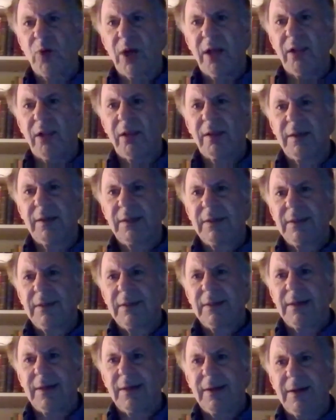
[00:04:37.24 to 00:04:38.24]
as well.
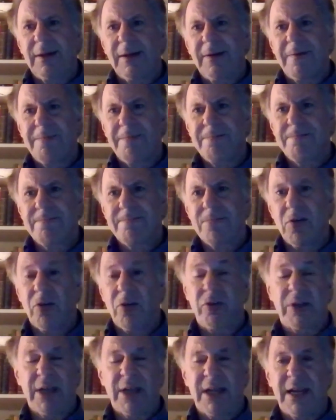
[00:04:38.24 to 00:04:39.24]

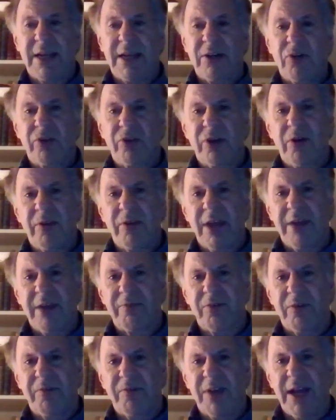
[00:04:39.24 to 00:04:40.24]
Well, again, I don't know
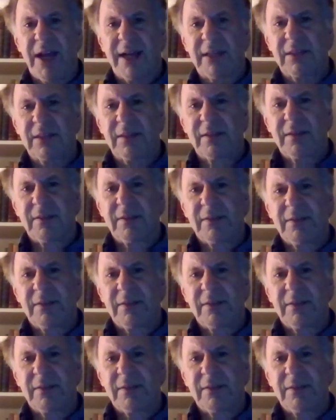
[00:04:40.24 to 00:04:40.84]
that for a fact.